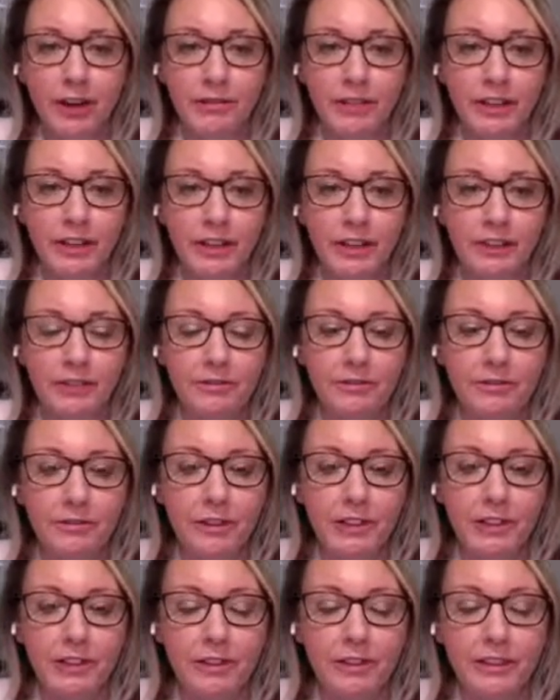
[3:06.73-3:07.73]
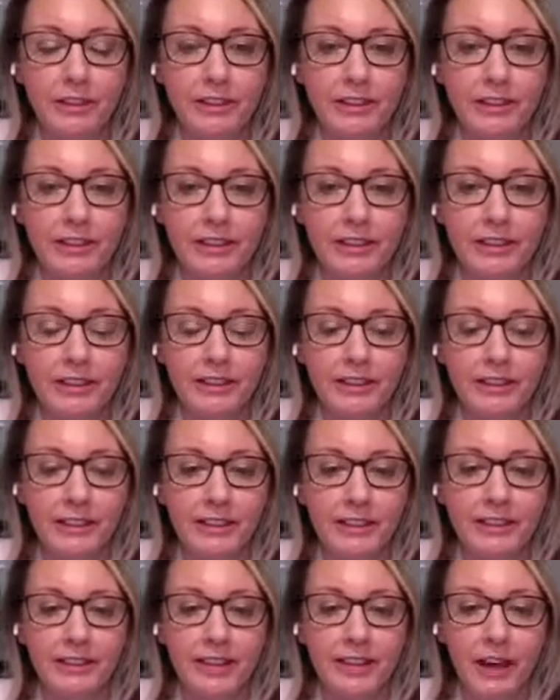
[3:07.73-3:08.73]
But I do think, it's an
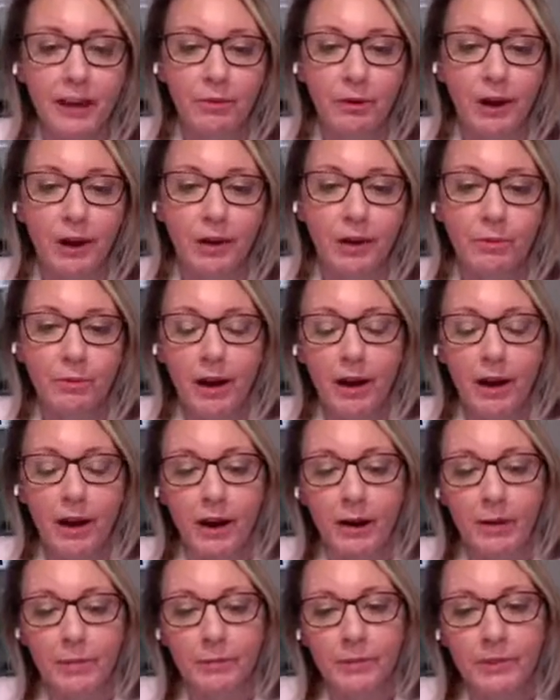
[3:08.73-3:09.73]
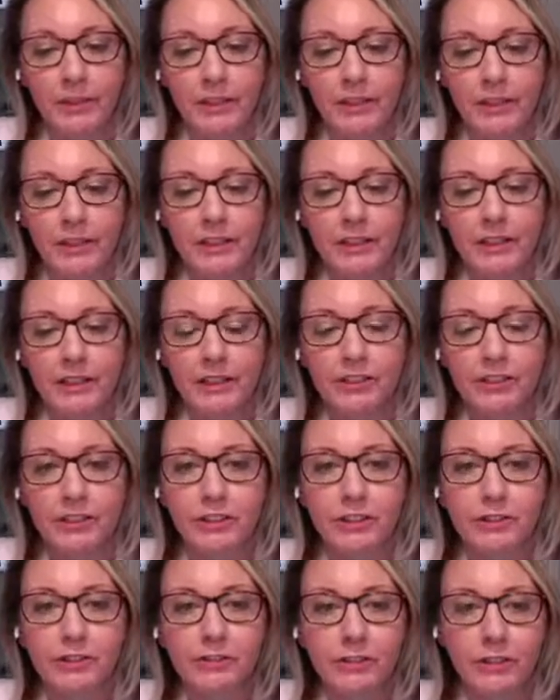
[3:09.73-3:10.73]
evolving field in the sense that
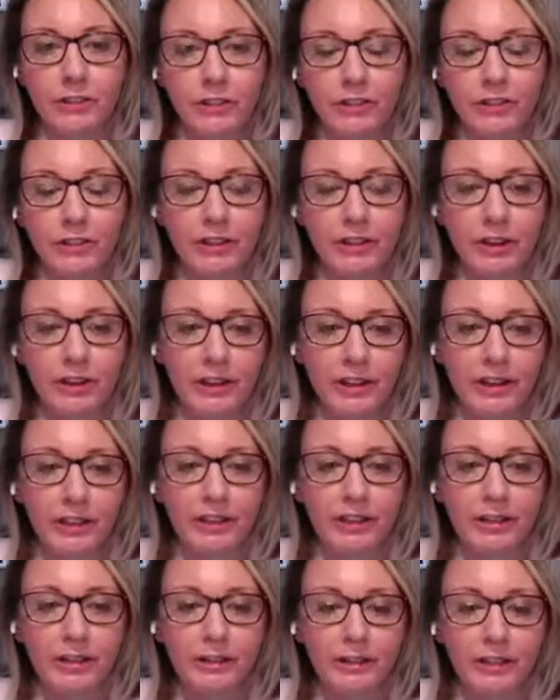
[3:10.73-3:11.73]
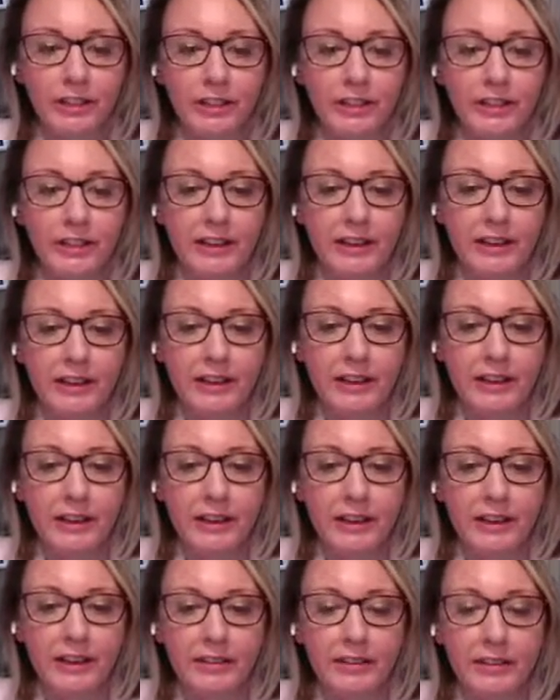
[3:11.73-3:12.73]
when clinicians first
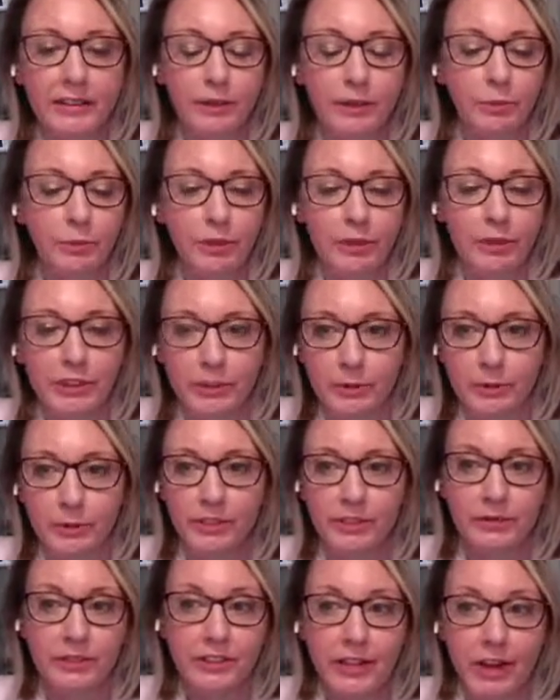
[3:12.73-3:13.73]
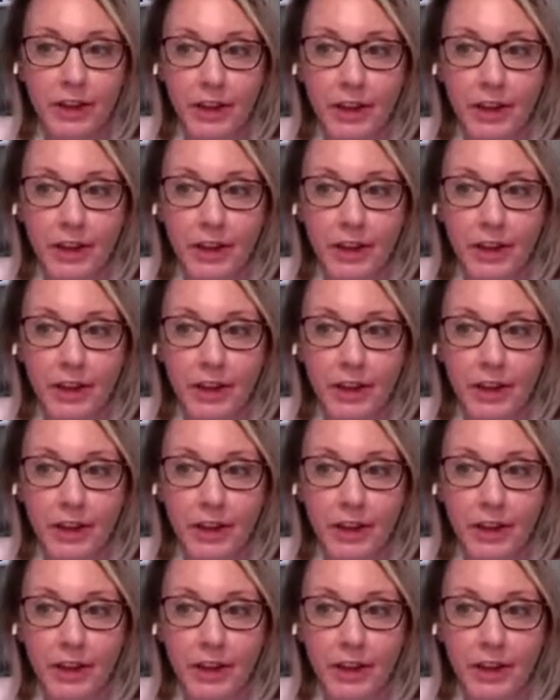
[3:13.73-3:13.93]
started using